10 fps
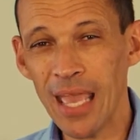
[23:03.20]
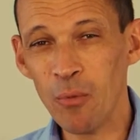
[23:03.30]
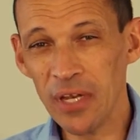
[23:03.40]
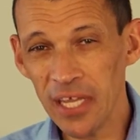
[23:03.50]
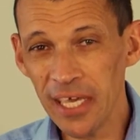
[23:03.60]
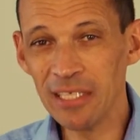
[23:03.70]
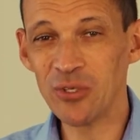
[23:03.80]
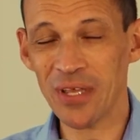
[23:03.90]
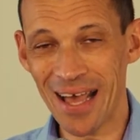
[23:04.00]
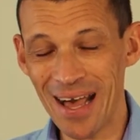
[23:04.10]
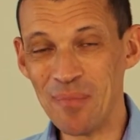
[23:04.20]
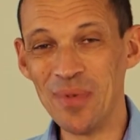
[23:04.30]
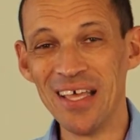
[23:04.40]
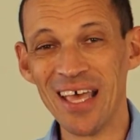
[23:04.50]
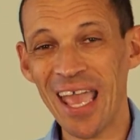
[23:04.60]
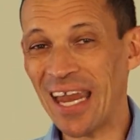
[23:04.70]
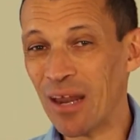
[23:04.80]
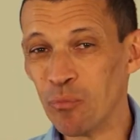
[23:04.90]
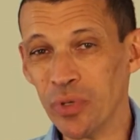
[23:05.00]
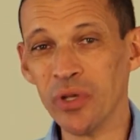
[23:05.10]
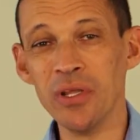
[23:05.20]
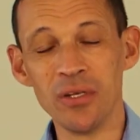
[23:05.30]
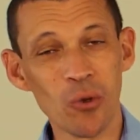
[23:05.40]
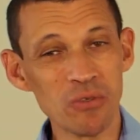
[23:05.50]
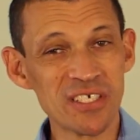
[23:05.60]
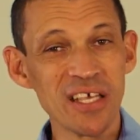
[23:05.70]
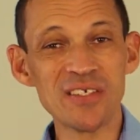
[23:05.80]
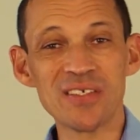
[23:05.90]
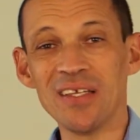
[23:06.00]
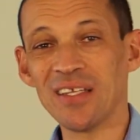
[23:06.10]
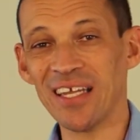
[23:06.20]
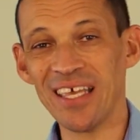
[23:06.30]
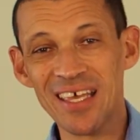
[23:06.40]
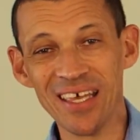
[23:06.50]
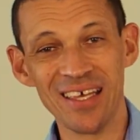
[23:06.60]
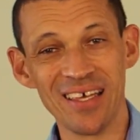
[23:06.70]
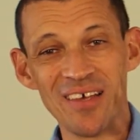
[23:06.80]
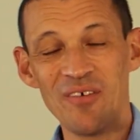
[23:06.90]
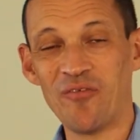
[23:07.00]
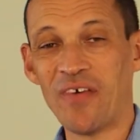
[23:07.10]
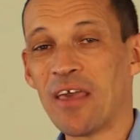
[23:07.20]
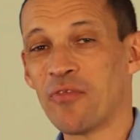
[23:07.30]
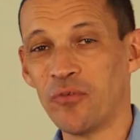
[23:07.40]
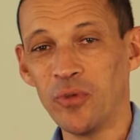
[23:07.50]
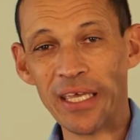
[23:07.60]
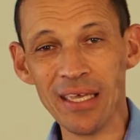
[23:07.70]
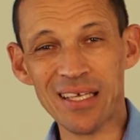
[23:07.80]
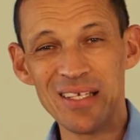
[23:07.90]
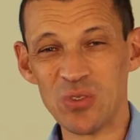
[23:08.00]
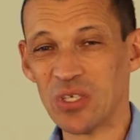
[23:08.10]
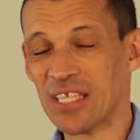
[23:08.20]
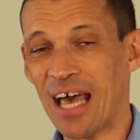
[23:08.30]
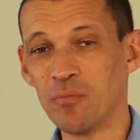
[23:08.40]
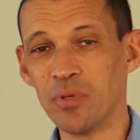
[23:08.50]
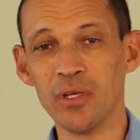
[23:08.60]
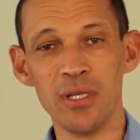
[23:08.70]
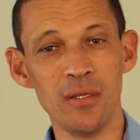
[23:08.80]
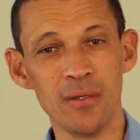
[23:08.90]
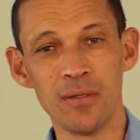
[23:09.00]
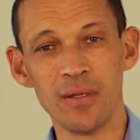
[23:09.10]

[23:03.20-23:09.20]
And we need to come and unburden consistently, faithfully, just unburden.